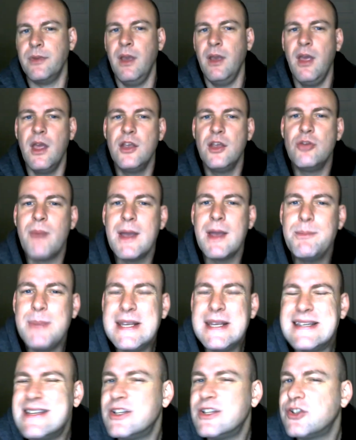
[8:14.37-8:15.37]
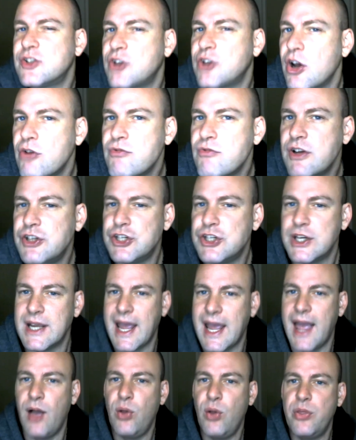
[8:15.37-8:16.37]
You might be discouraging
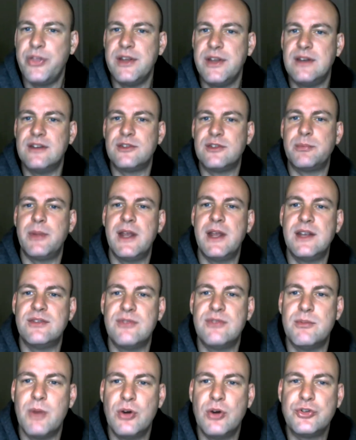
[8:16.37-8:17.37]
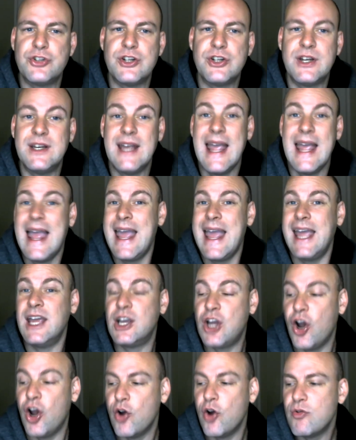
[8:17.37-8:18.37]
healthy displays of emotion and
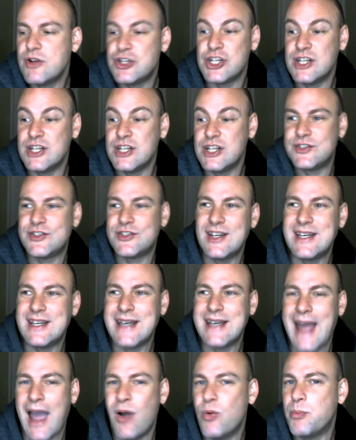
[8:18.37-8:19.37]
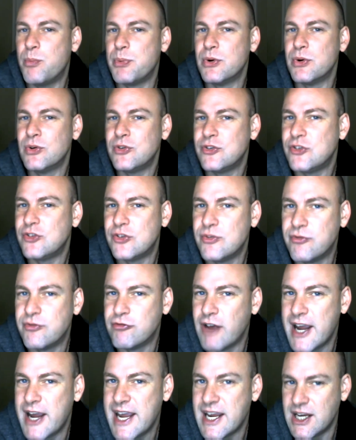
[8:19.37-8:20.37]
encouraging sudden outbursts of
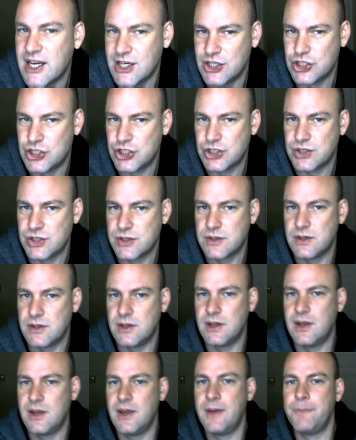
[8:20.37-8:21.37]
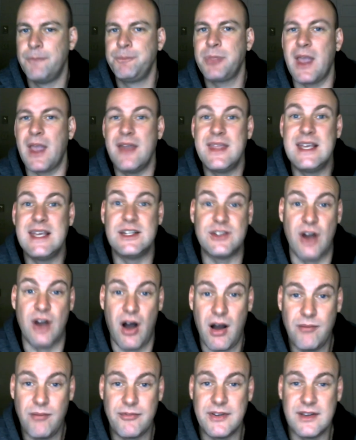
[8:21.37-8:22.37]
rage. I think it's
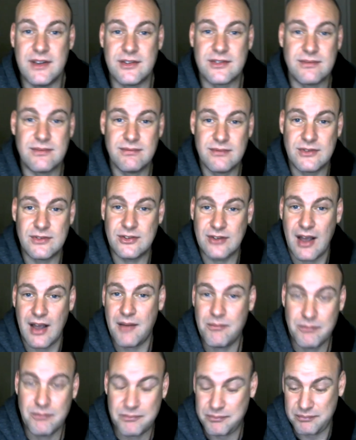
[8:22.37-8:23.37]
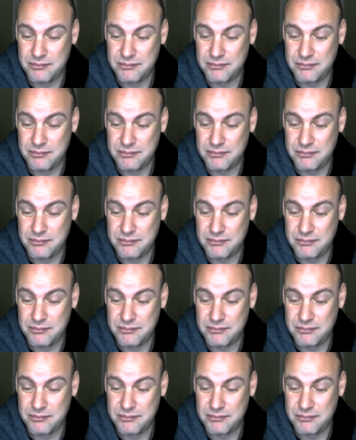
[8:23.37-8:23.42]
obvious some,